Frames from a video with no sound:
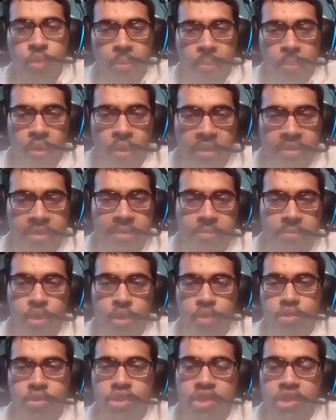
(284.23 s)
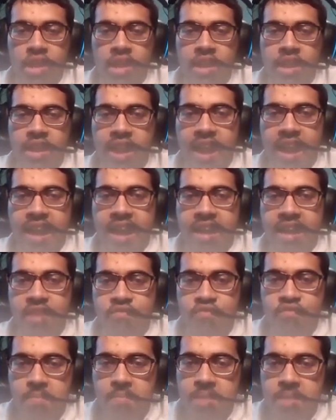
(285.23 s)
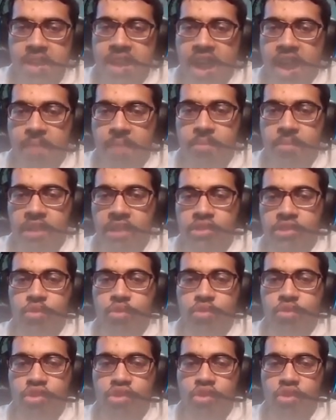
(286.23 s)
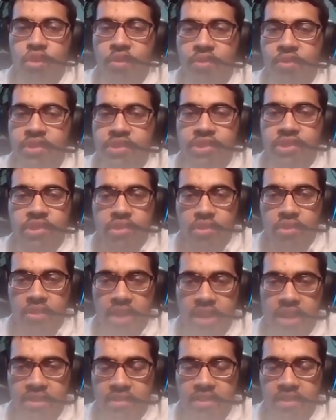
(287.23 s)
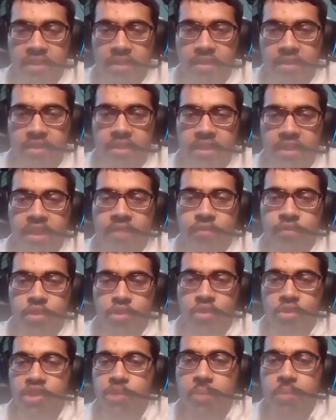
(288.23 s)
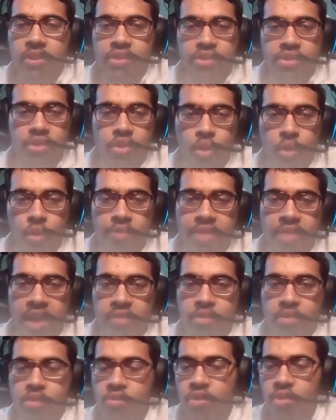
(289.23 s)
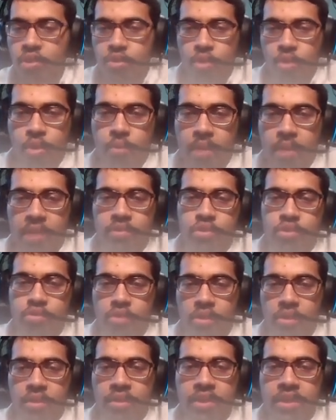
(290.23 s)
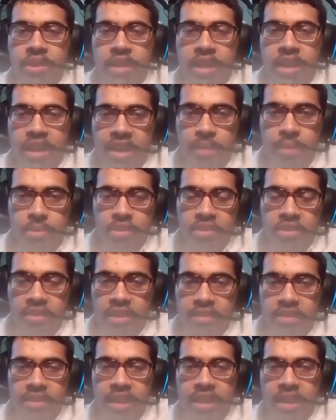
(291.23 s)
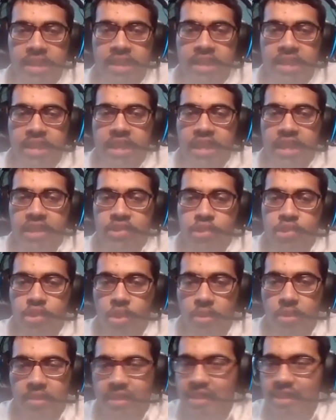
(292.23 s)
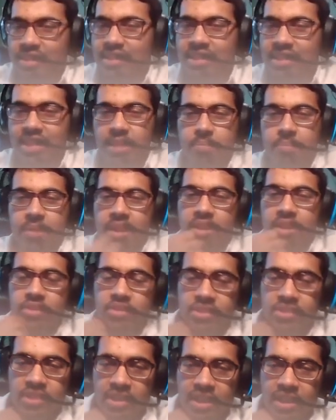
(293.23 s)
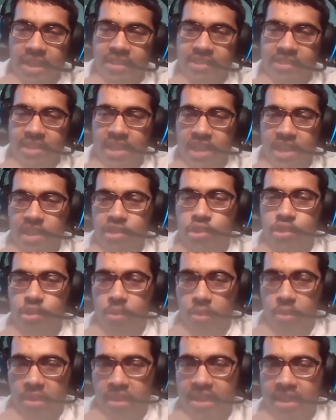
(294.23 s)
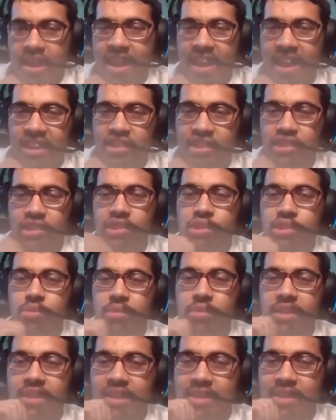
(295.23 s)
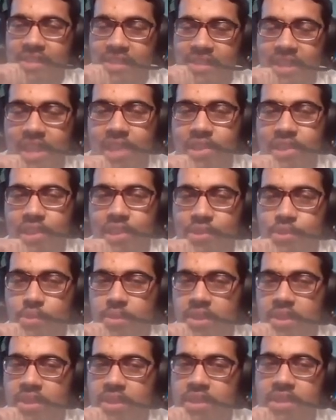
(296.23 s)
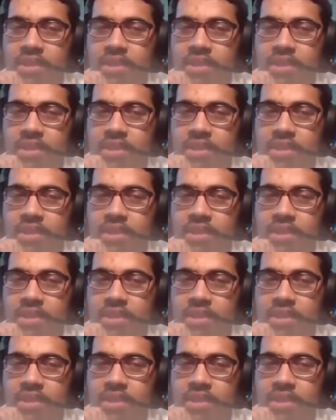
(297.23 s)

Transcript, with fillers: Moroccan coach in. And for me, I'm not so sure this is a good idea for Joy, especially knowing that they're in the third round draw and everything like that. And so it's going to be interesting, guys. Can Jordan actually do it, guys? Can they do it?